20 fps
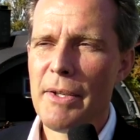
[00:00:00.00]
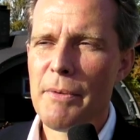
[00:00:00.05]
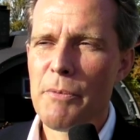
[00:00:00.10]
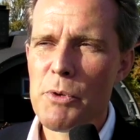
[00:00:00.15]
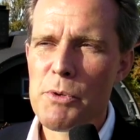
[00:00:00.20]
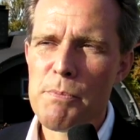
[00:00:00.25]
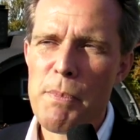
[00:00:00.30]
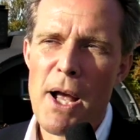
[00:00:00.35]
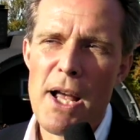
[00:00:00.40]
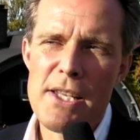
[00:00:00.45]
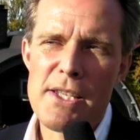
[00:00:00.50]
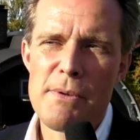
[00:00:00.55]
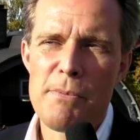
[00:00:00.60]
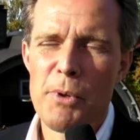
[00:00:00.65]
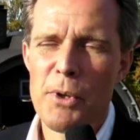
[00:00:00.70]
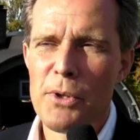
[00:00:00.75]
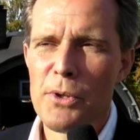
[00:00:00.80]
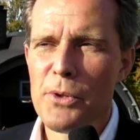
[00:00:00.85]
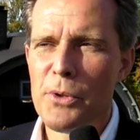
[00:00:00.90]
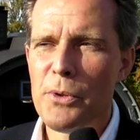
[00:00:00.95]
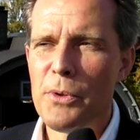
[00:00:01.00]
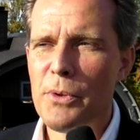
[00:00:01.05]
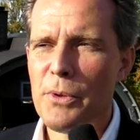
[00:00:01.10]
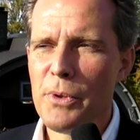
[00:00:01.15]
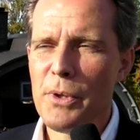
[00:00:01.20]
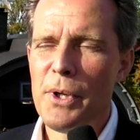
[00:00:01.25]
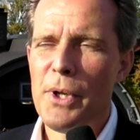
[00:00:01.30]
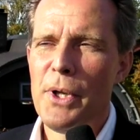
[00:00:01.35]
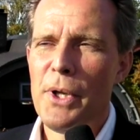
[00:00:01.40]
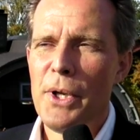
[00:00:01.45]
was possible
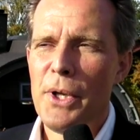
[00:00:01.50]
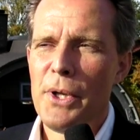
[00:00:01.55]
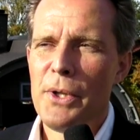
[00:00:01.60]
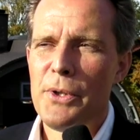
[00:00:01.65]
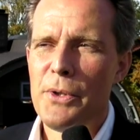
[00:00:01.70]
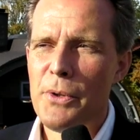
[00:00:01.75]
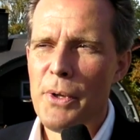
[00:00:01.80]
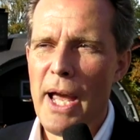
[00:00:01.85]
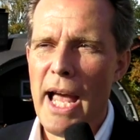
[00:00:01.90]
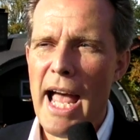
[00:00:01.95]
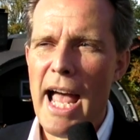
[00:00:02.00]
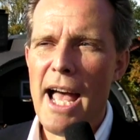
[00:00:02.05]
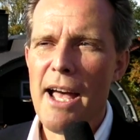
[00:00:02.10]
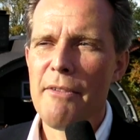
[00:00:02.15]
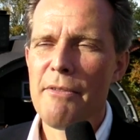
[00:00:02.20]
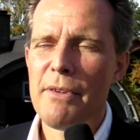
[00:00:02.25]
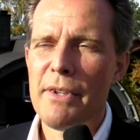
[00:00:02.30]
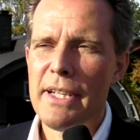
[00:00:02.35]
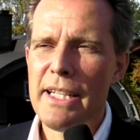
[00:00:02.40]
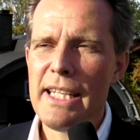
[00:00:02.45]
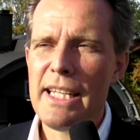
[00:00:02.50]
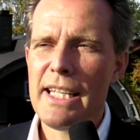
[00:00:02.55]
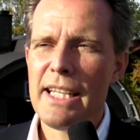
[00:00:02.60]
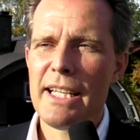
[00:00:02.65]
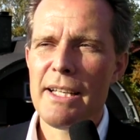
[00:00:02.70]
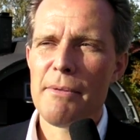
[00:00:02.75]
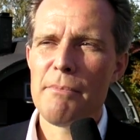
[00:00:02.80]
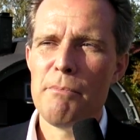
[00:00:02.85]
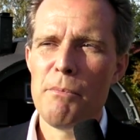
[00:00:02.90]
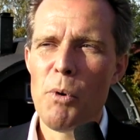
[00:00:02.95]
to have
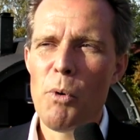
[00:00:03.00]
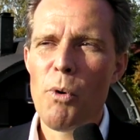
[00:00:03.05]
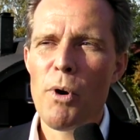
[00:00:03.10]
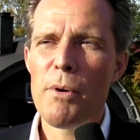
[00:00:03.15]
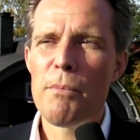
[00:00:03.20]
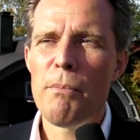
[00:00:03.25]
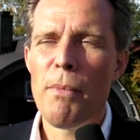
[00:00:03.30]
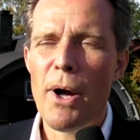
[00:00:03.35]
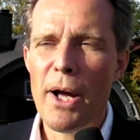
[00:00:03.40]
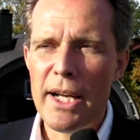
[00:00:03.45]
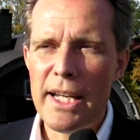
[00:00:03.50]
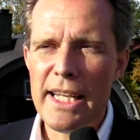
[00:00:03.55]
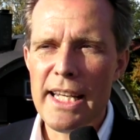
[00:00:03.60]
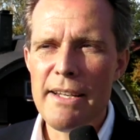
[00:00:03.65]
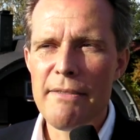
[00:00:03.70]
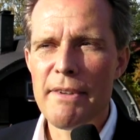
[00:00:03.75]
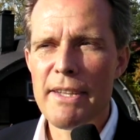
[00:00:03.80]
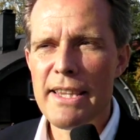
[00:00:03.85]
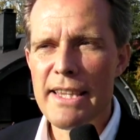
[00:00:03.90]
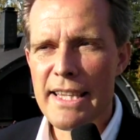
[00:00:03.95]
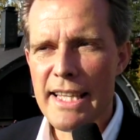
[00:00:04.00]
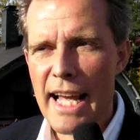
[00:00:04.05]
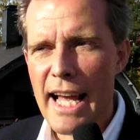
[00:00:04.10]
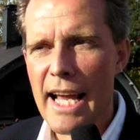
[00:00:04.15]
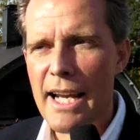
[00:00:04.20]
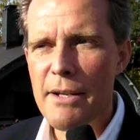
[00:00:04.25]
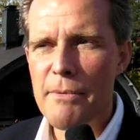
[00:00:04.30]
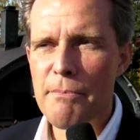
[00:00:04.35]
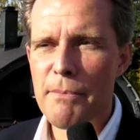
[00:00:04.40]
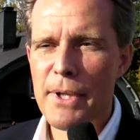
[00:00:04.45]
more money even then,